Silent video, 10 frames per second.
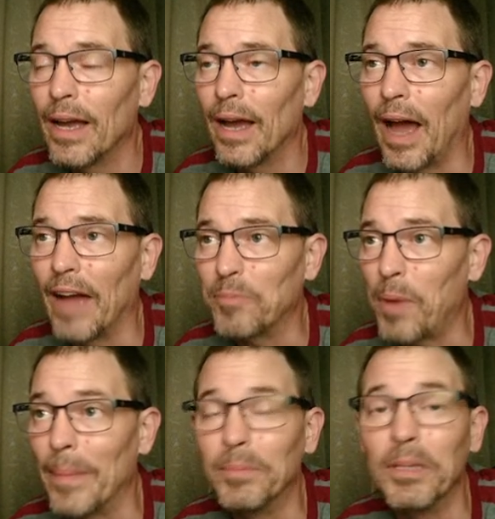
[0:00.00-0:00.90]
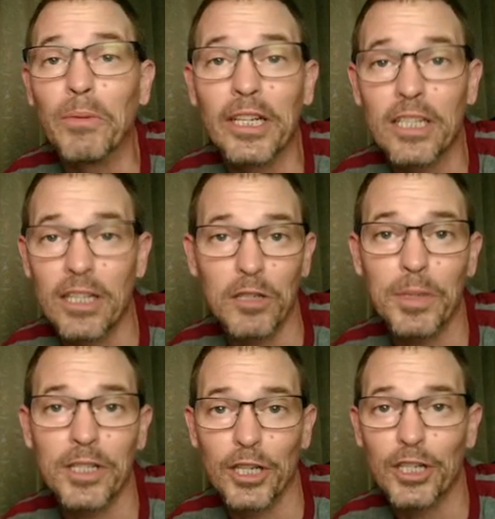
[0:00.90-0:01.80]
I've probably reached these
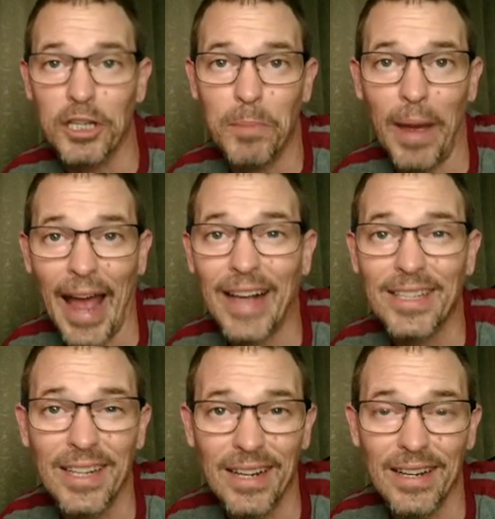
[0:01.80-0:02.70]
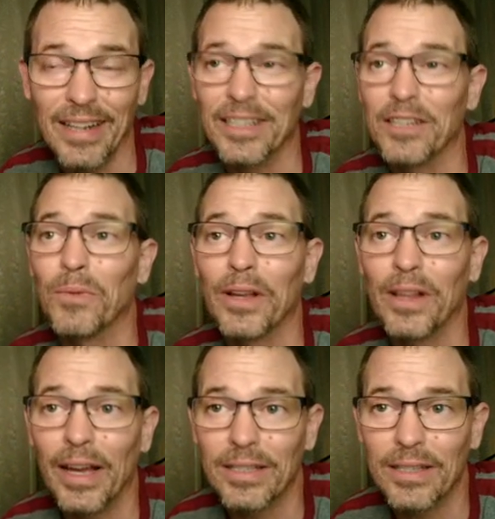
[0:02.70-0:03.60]
positions by accident and didn't
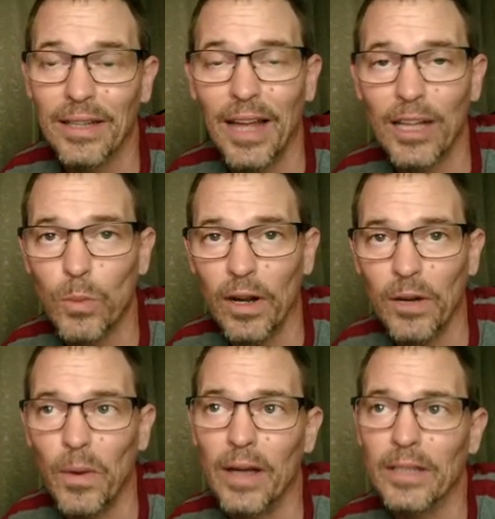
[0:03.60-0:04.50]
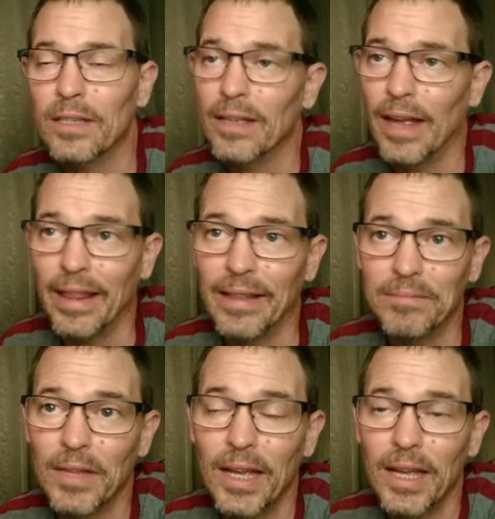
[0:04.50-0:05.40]
realize that that's what it was. And
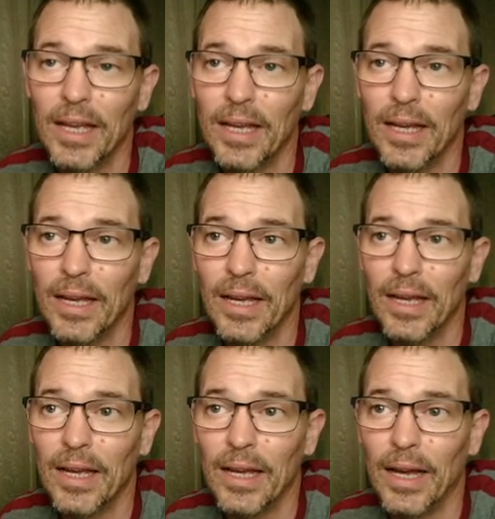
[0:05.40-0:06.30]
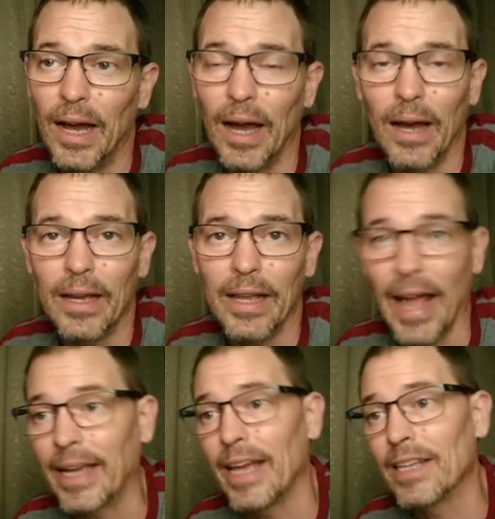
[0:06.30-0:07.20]
uh, in
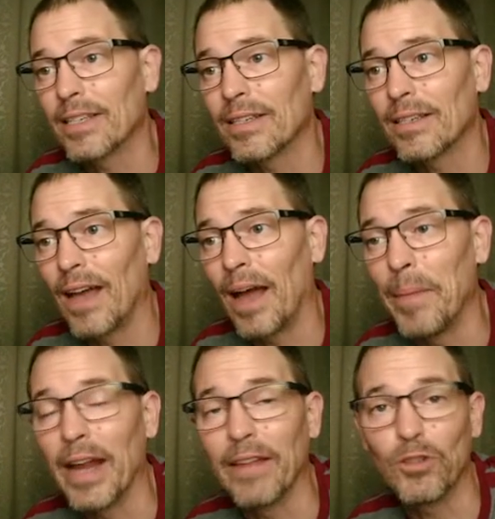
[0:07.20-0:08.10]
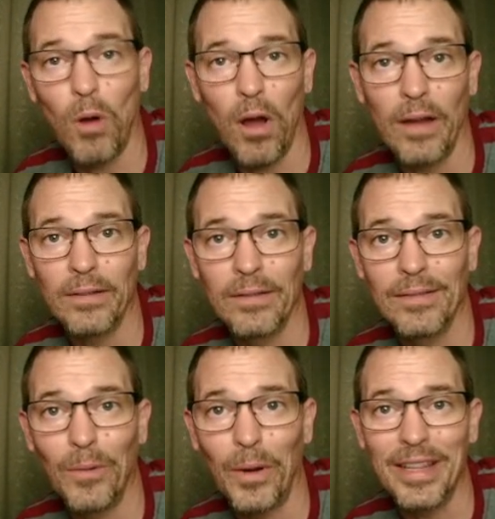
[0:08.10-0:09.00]
that case, I might have drawn
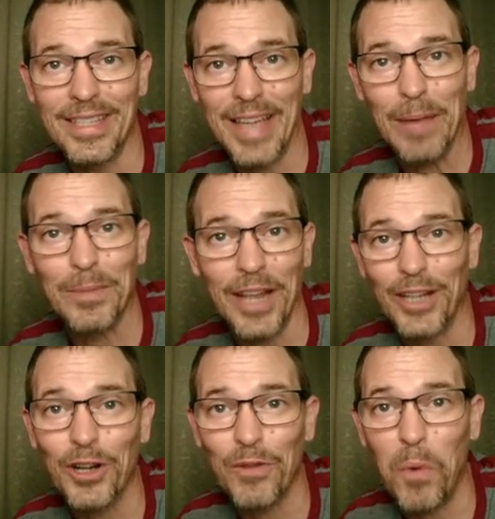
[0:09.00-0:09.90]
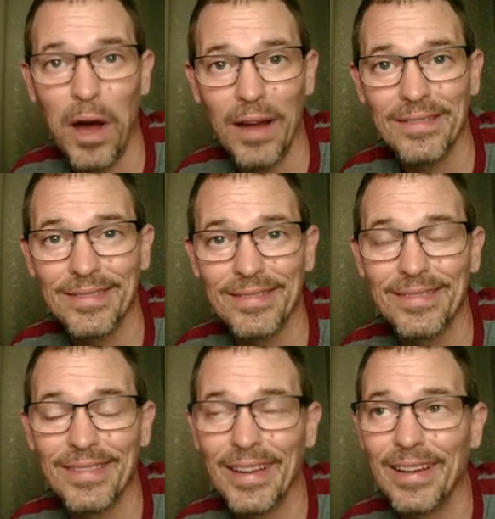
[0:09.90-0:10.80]
one of these games that I should have won,
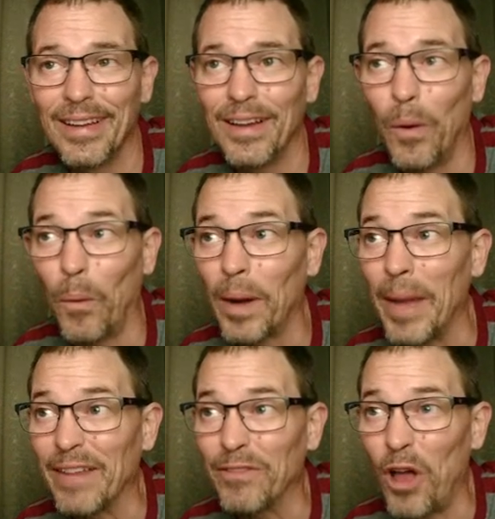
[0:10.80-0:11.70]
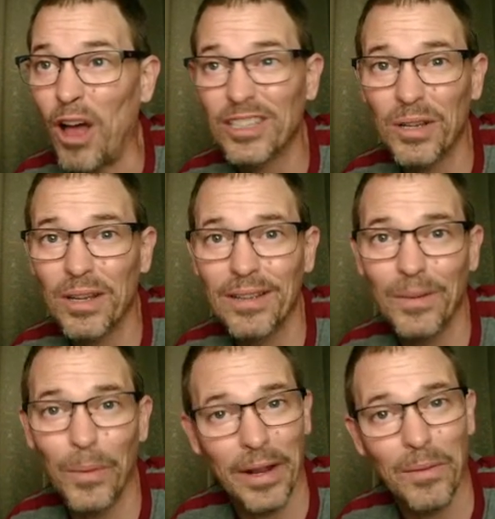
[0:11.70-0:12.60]
or I might have lost
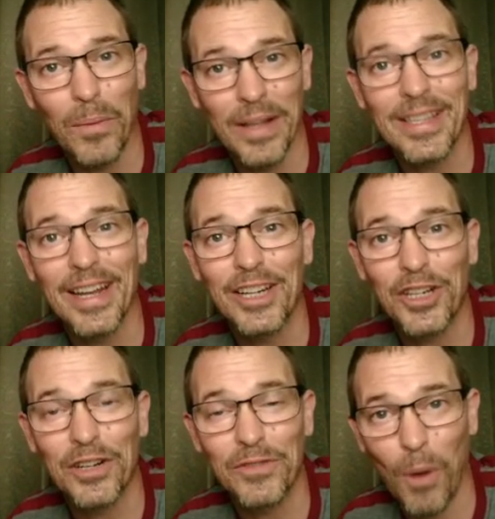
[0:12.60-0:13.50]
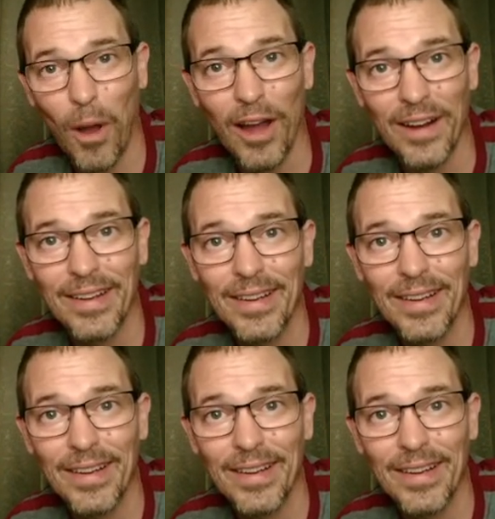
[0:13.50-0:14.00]
one of the ones that I should have drawn.